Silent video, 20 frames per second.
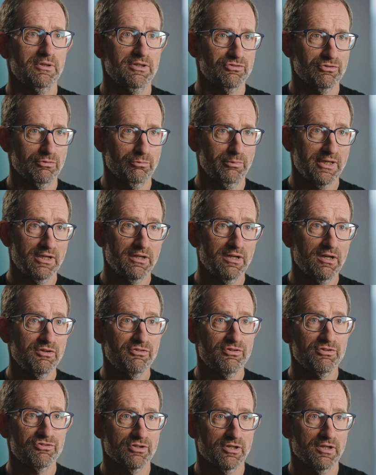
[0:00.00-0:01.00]
is to
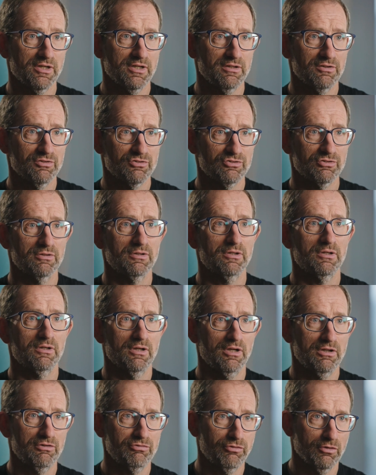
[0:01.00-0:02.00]
recognize the signs
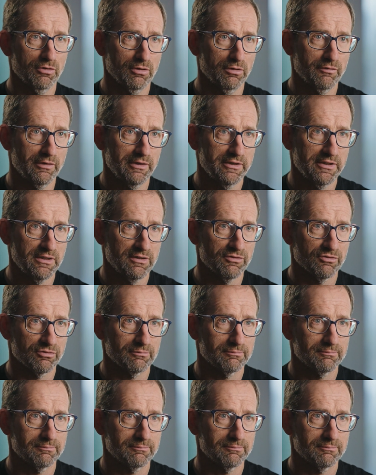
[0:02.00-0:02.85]
and follow the lead.